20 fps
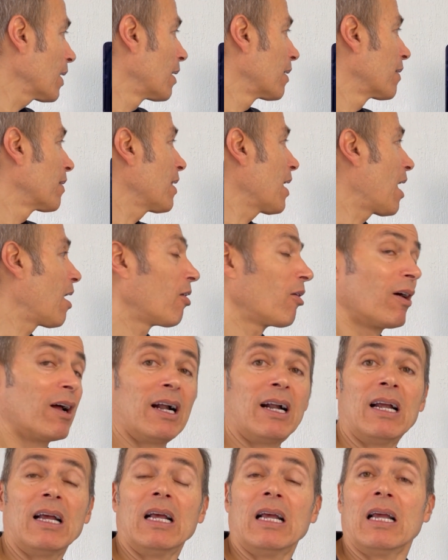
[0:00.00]
Now,
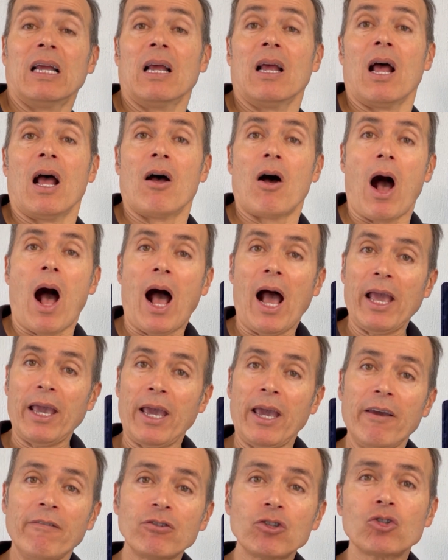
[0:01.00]
I
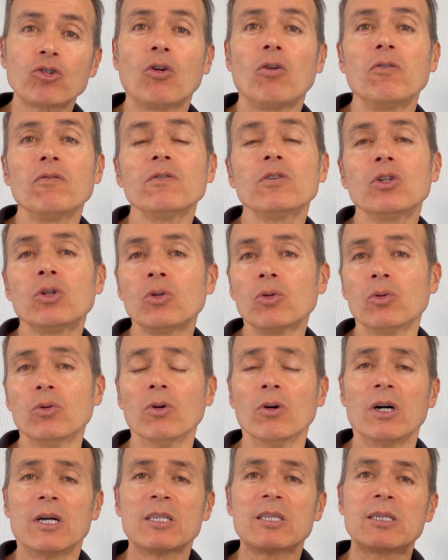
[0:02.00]
have shown
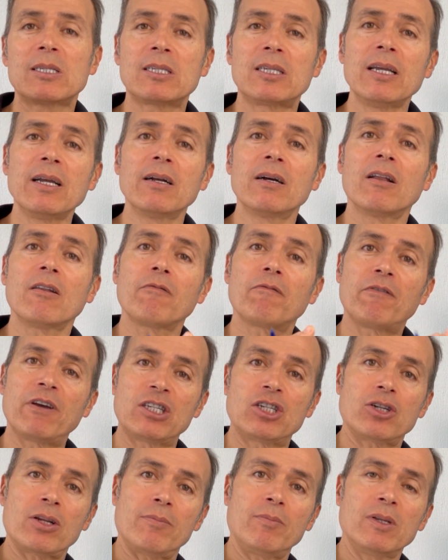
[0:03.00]
you single
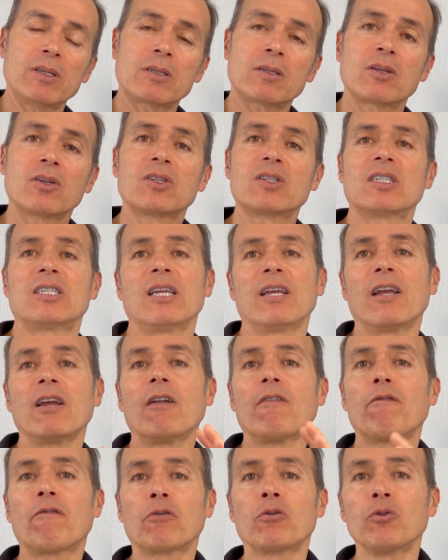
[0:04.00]
vegetables,
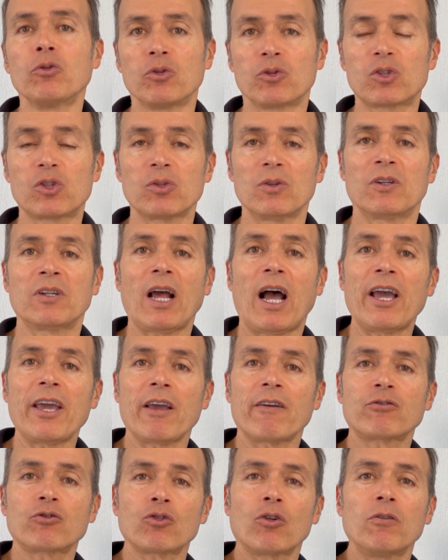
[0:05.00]
single fruits, and I
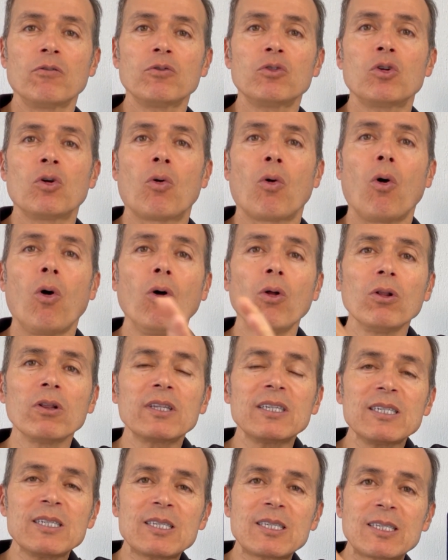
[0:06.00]
have shown you all
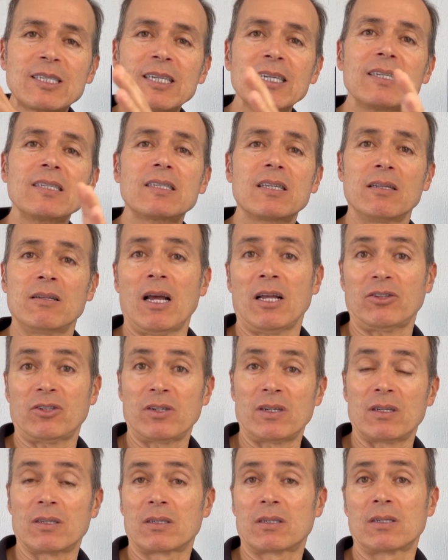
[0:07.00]
these 60
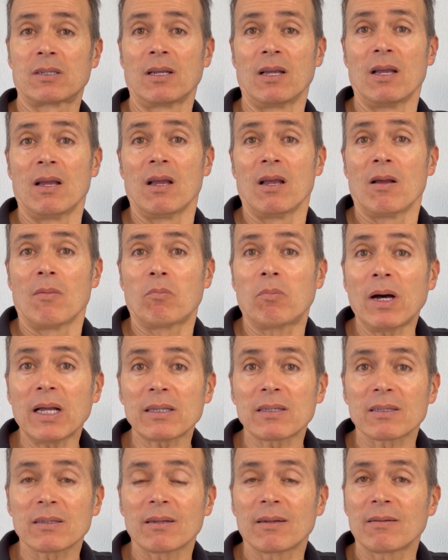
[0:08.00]
nutrients.
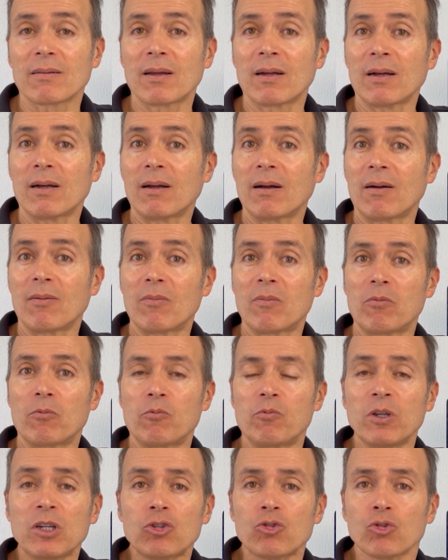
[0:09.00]
But
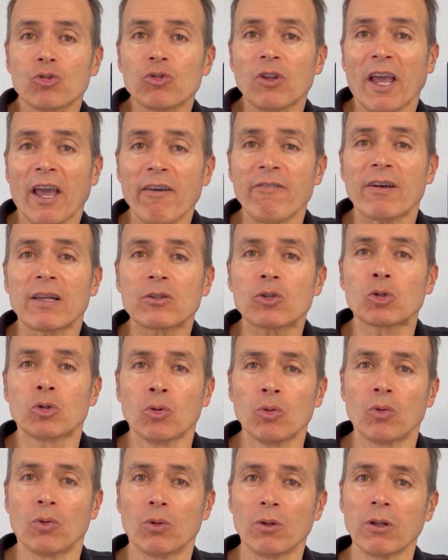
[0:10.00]
we should have a
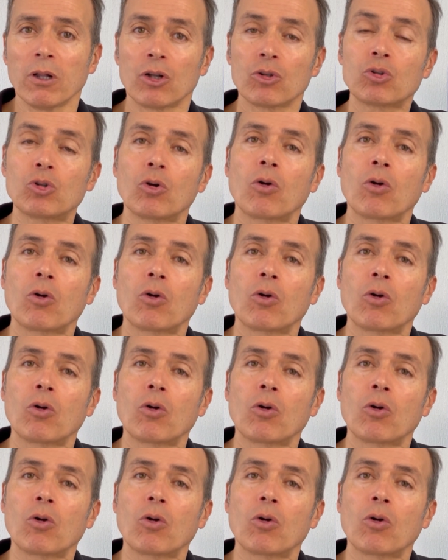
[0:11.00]
tool to